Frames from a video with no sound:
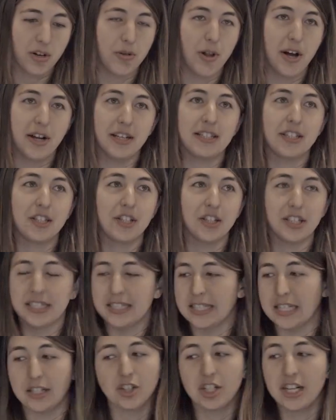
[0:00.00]
a lot easier and
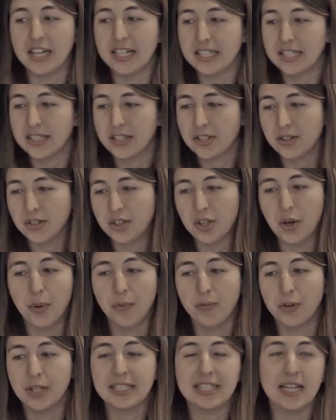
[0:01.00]
standardized.
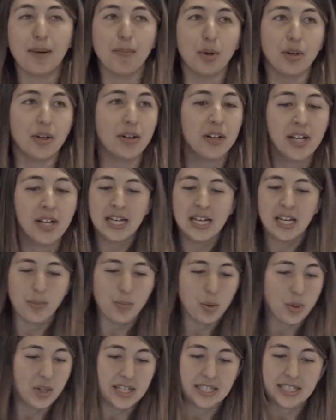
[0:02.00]
So for example,
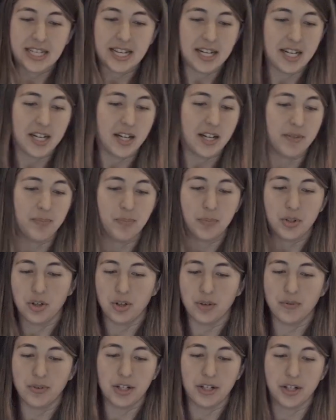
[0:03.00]
imputing data
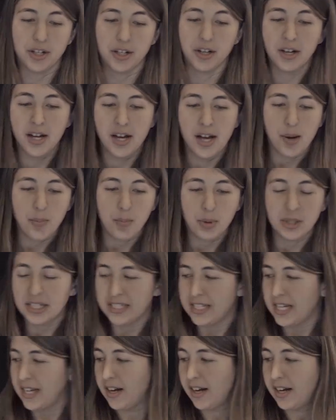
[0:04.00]
year over year,
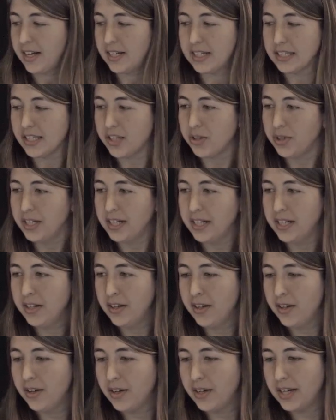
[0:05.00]
putting data on S3,
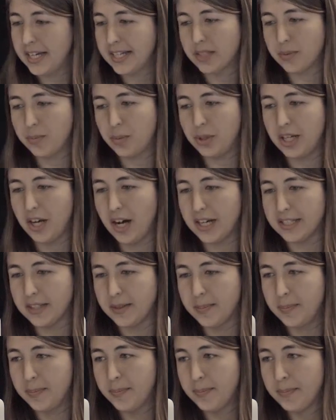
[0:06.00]
it's pretty
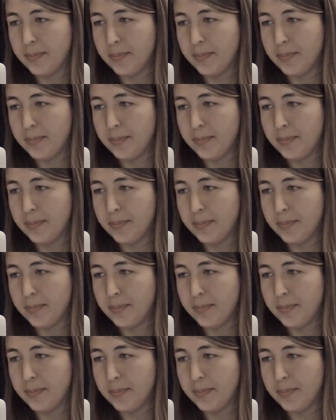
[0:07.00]
awesome.